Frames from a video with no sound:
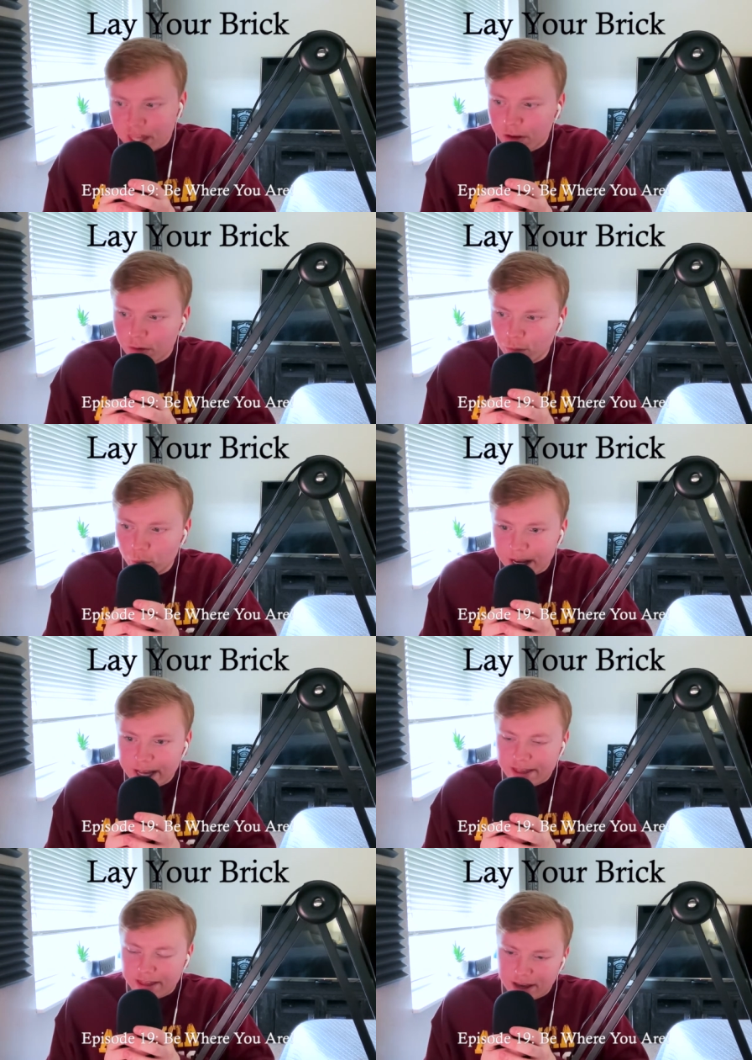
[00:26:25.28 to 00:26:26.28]
We
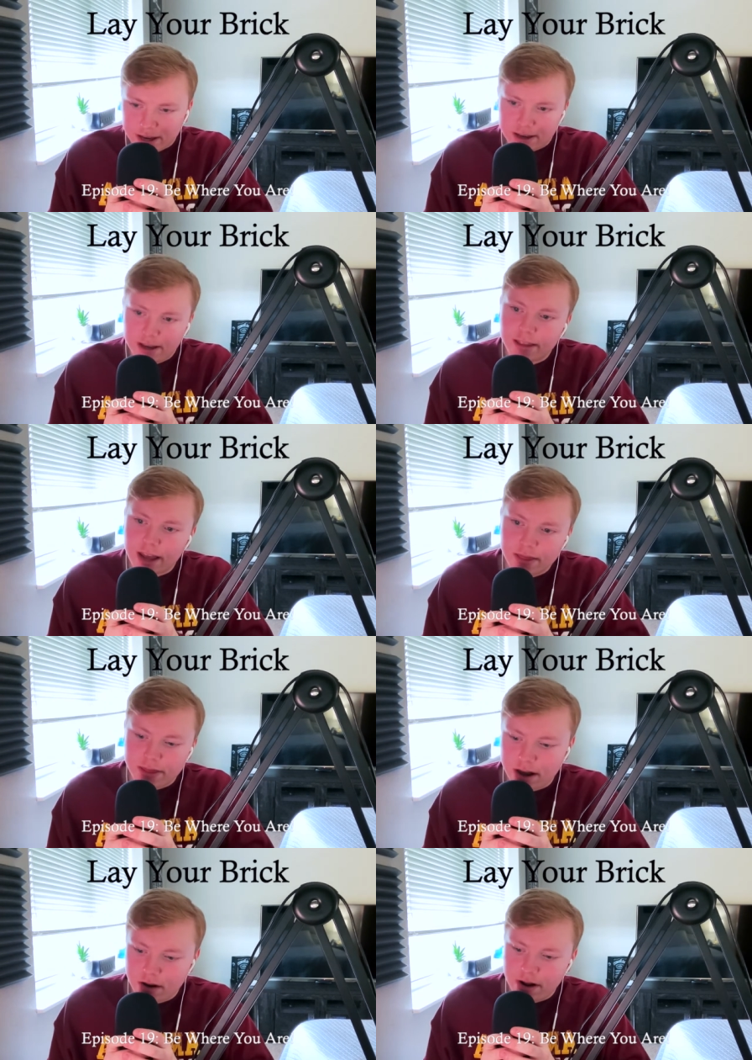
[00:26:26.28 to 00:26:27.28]
think that
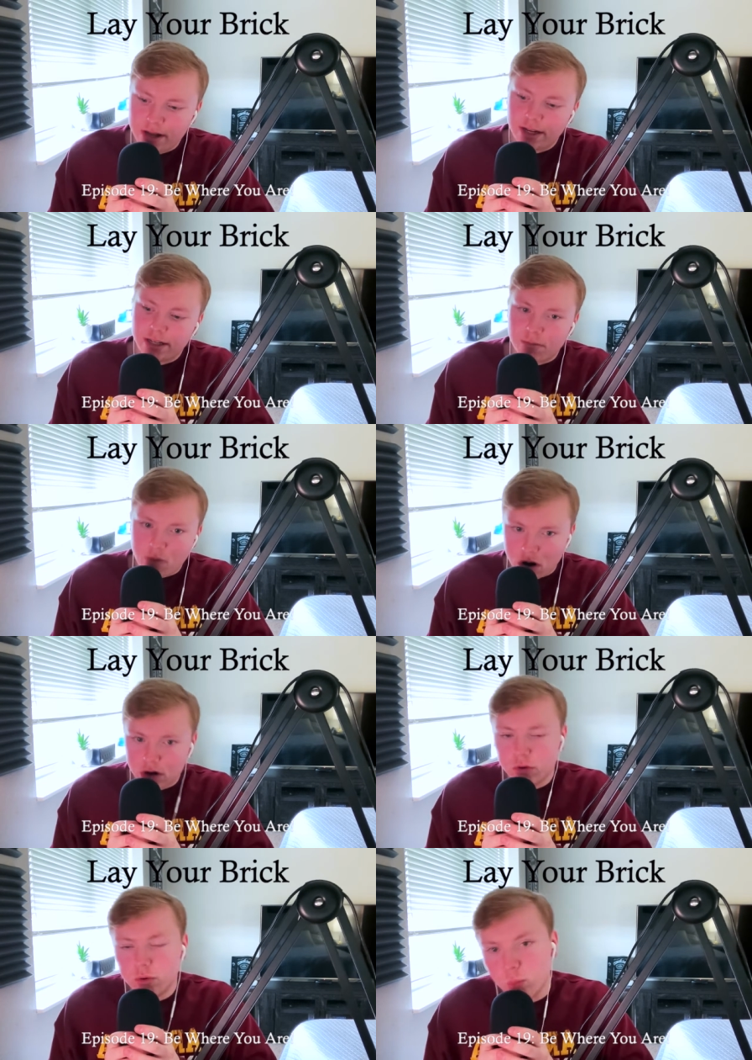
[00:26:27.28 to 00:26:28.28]
there is a
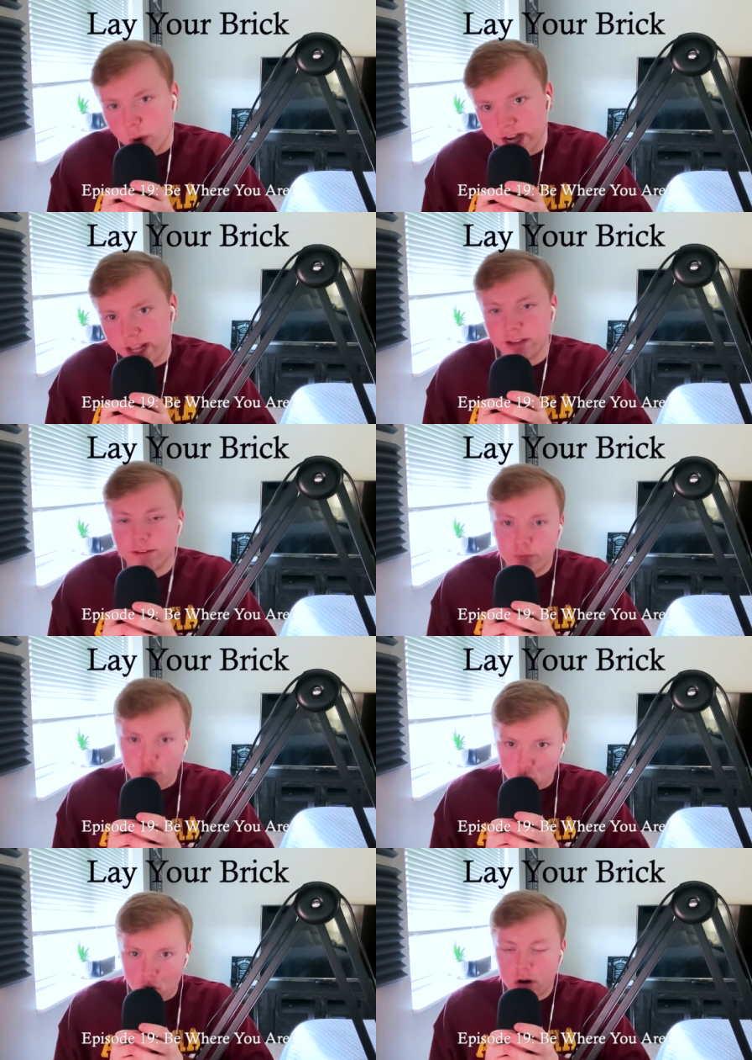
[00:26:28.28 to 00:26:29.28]
tomorrow waiting
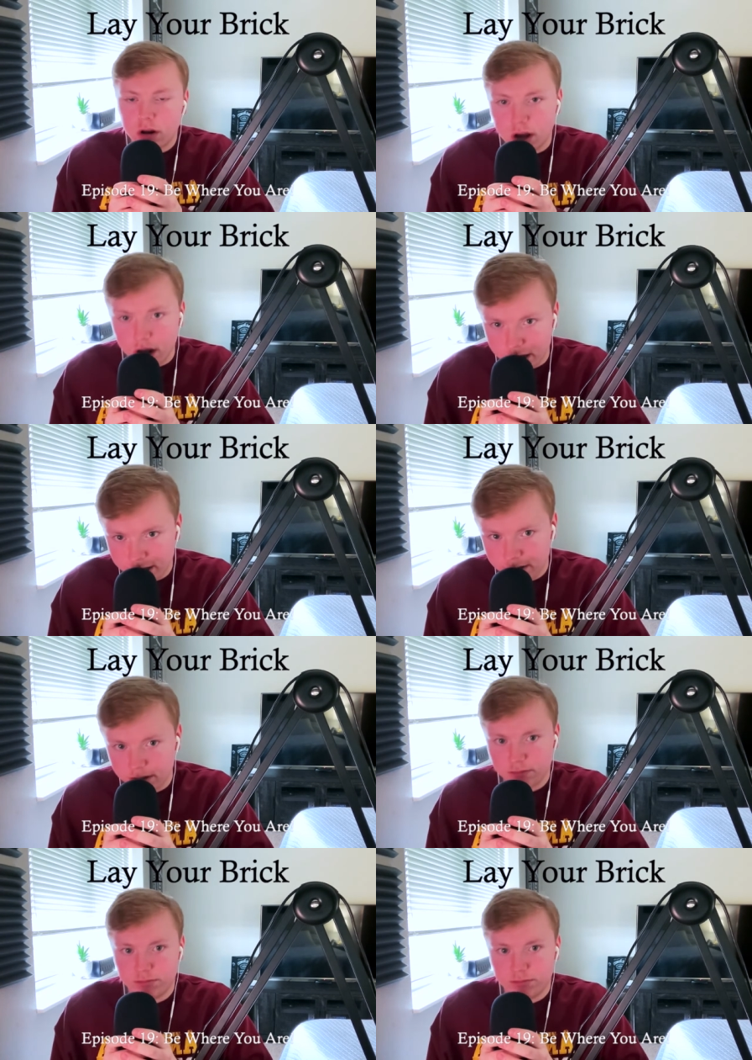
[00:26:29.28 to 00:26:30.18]
for us.